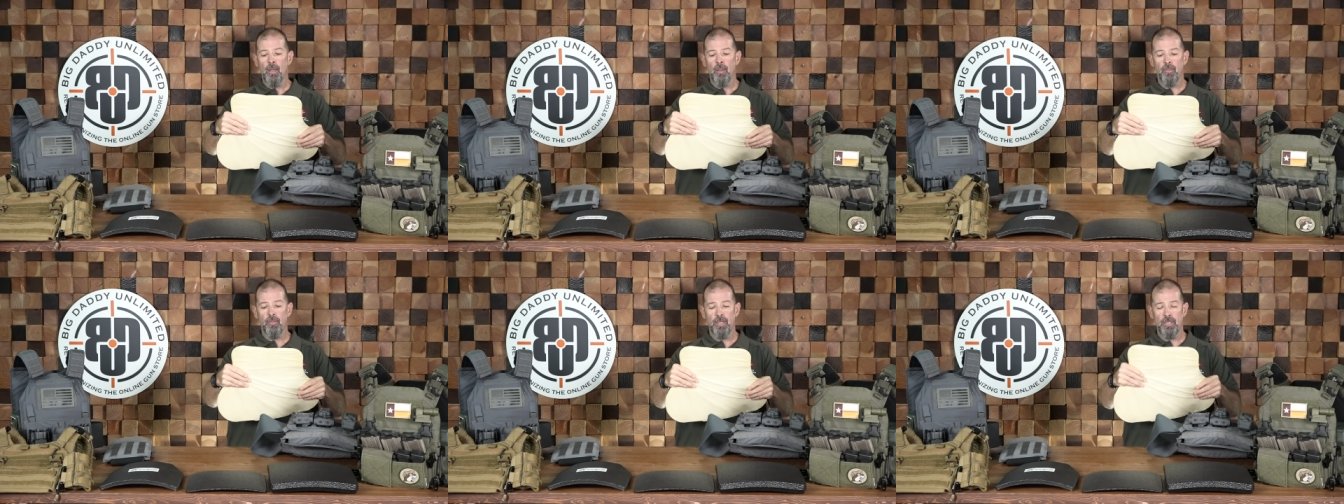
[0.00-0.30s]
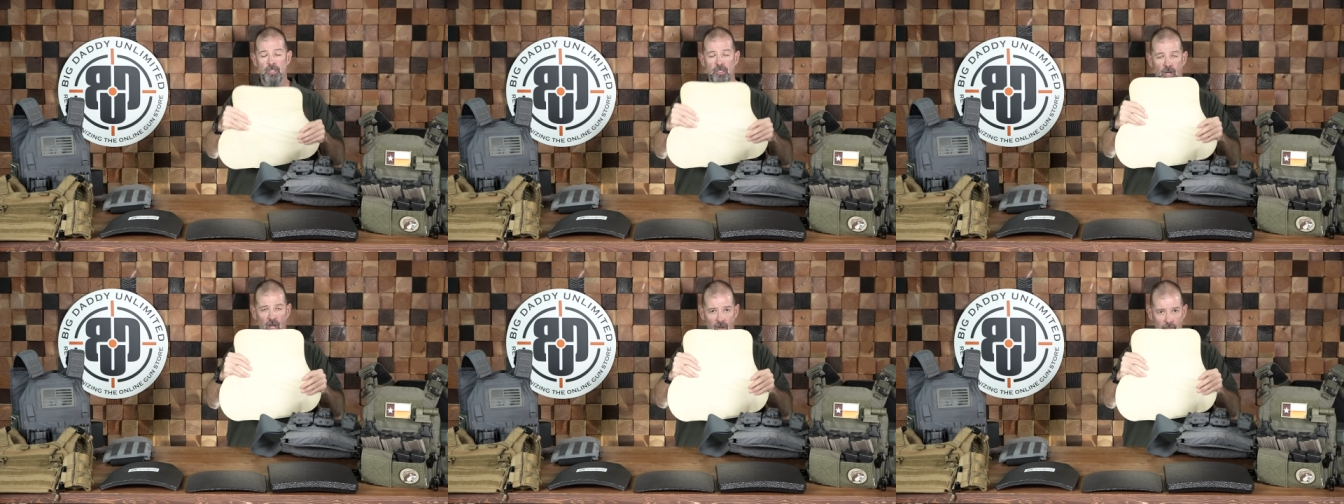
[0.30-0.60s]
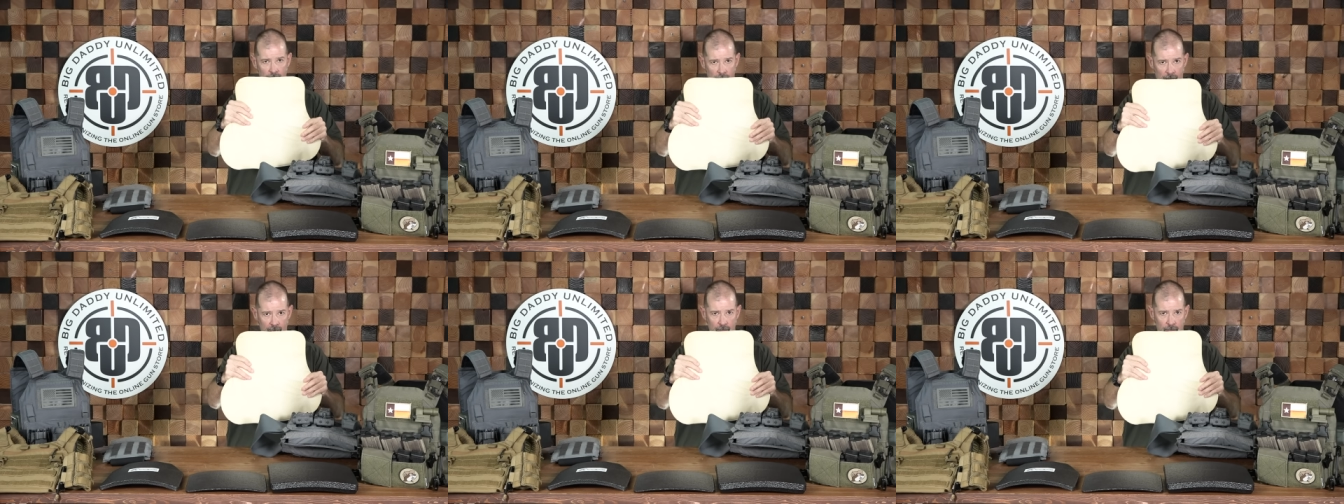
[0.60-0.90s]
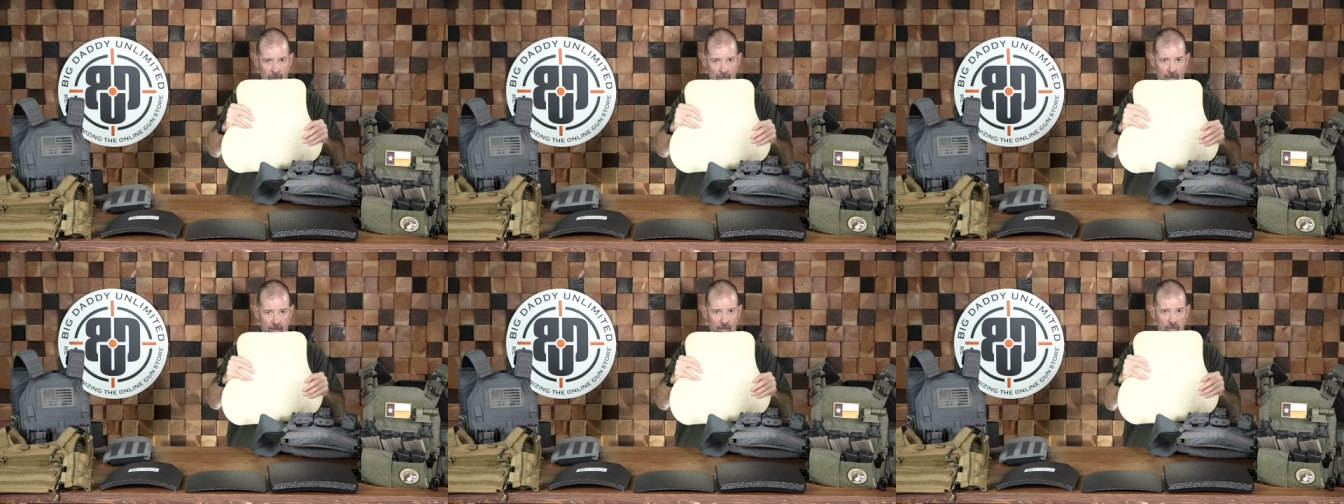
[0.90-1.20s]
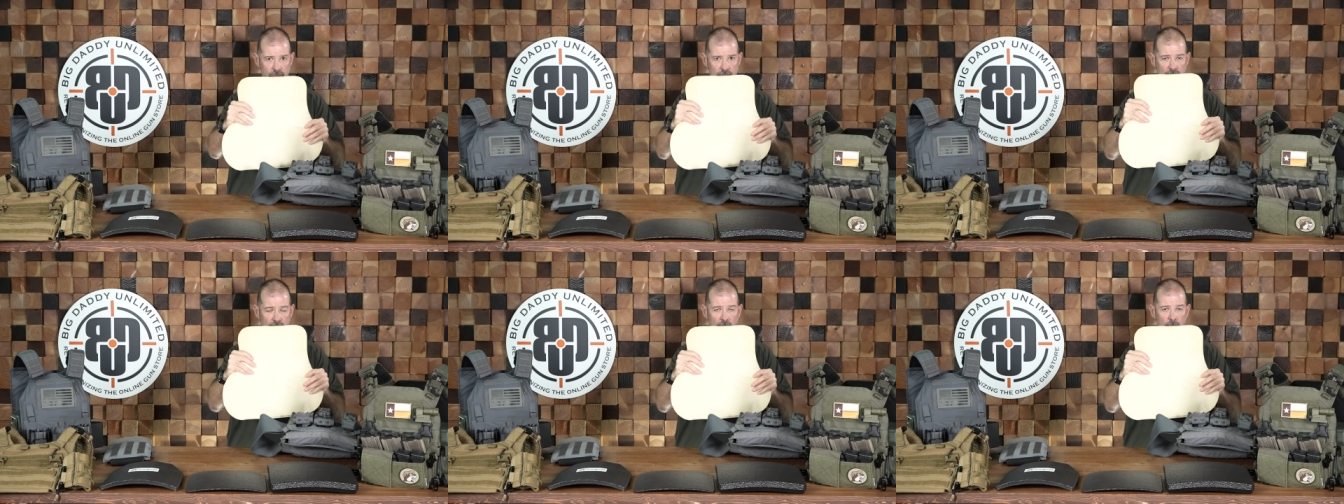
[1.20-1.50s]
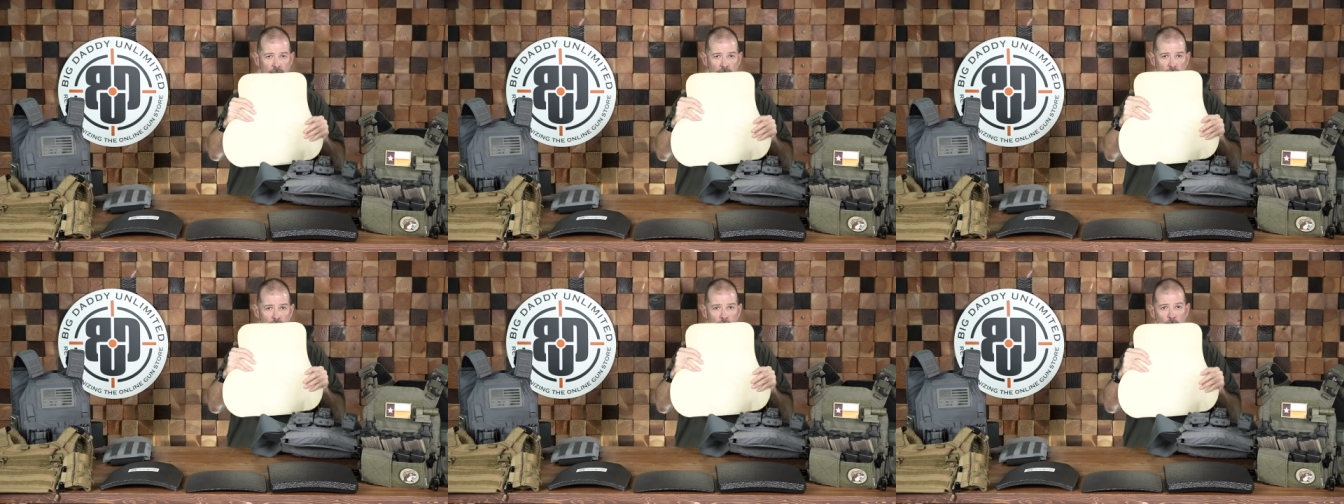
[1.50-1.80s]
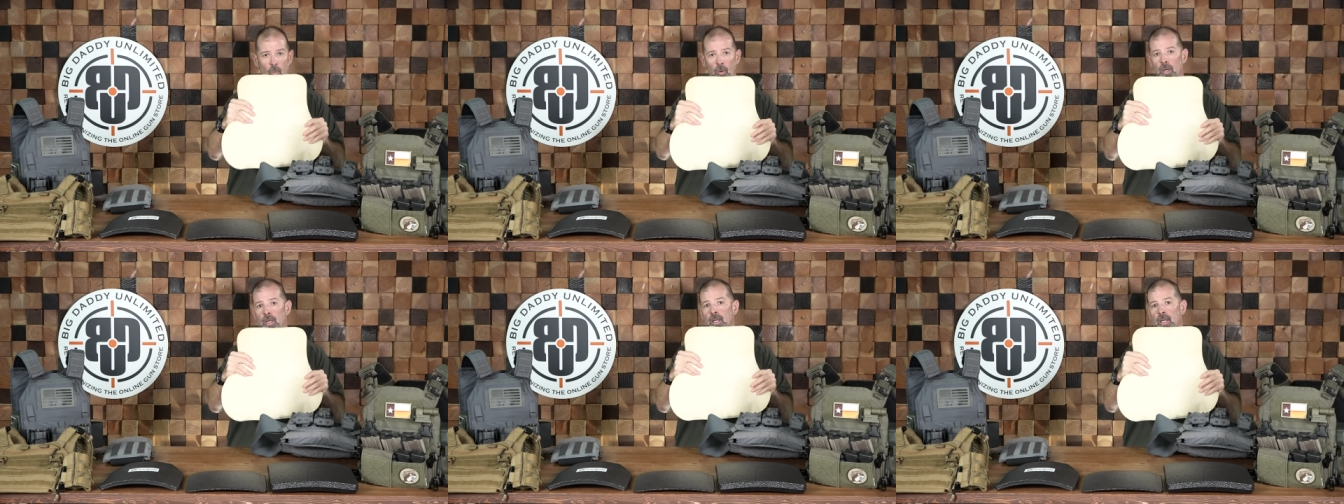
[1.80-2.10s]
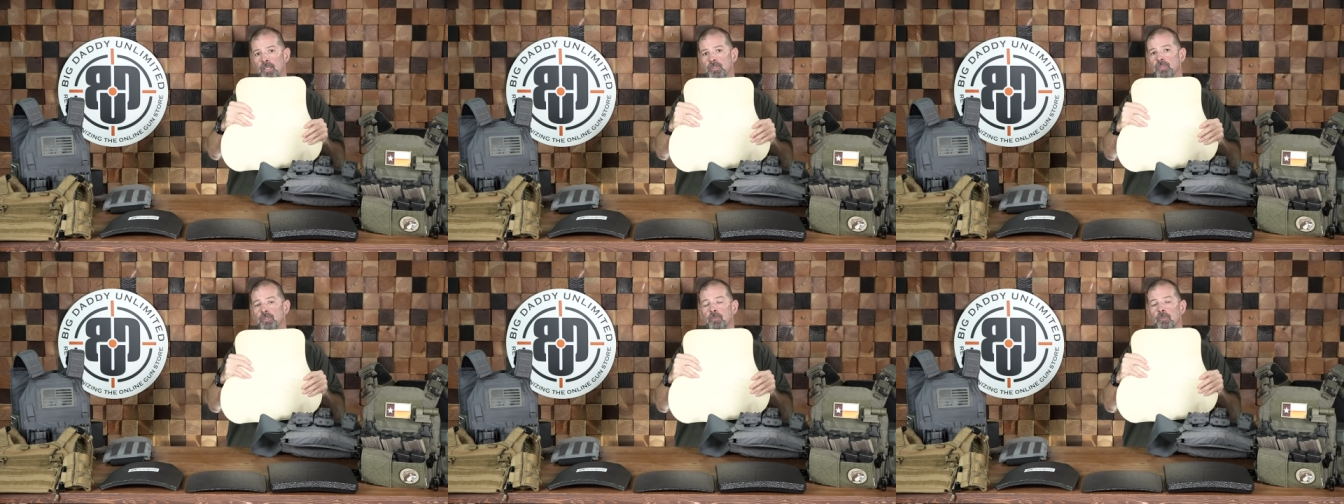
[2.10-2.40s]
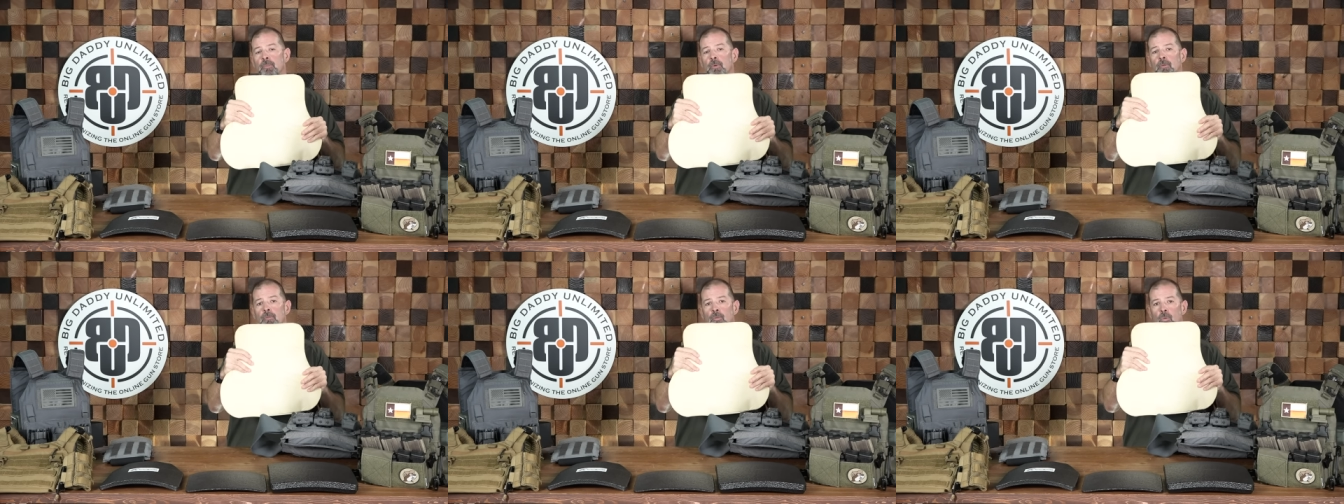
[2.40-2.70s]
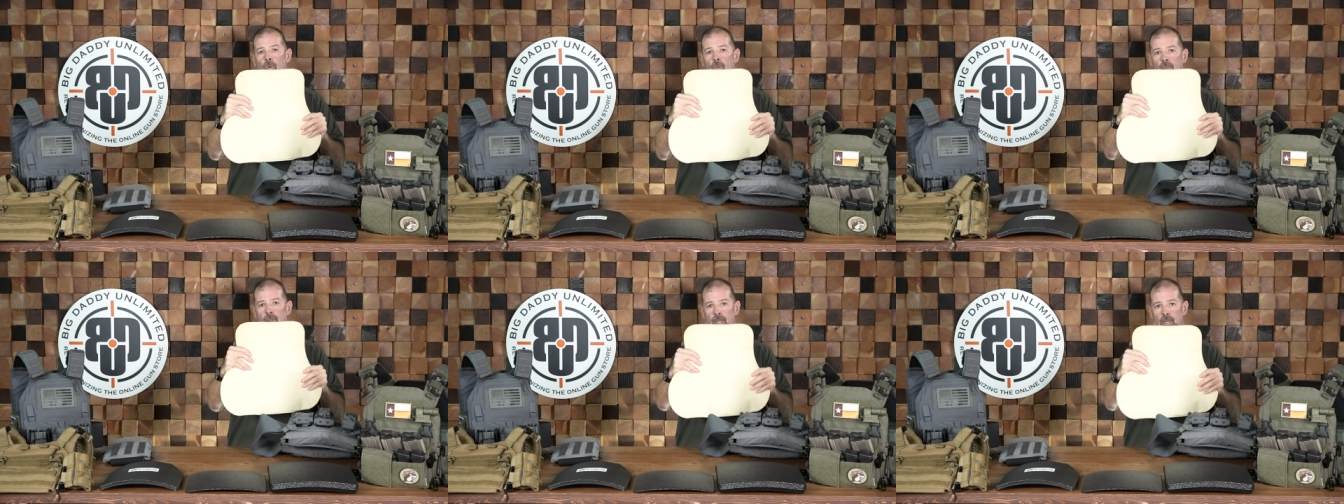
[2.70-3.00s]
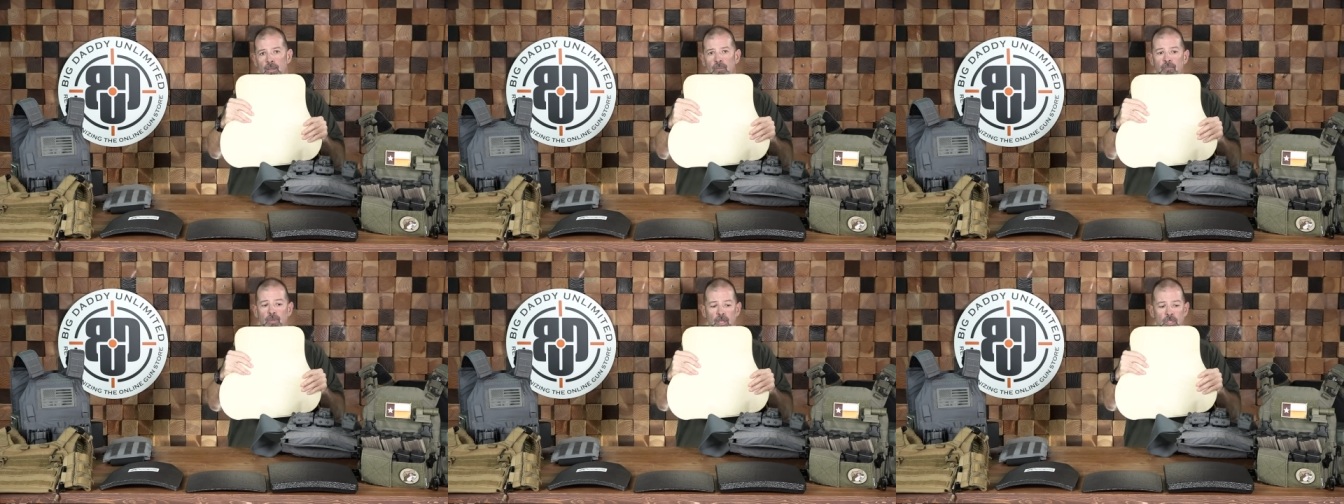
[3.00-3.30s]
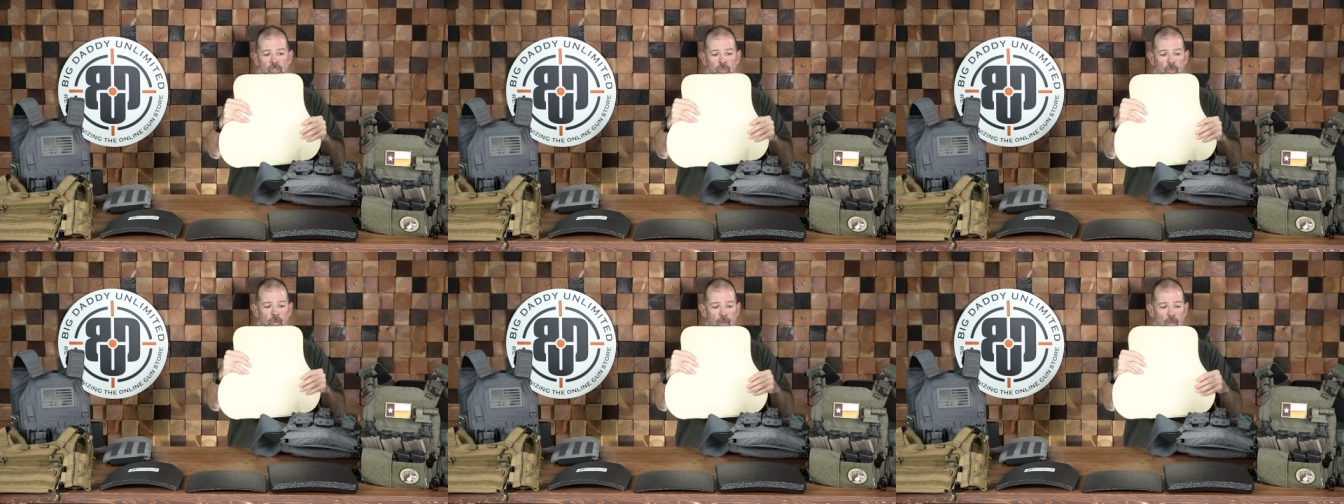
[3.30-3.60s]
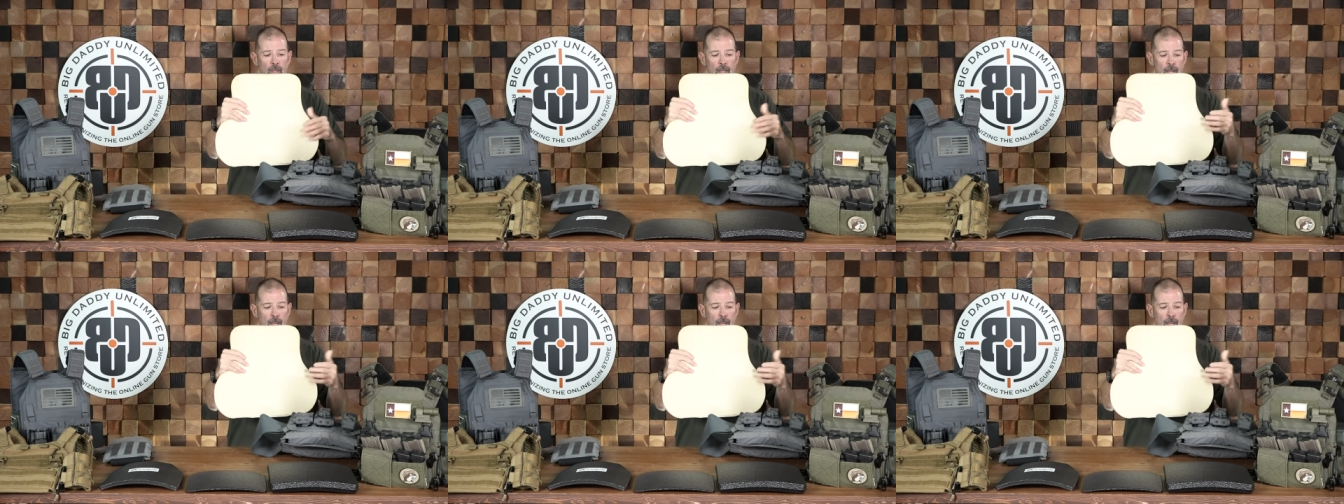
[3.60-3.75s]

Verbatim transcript: The soft body panels tend to be a bit more custom for the individual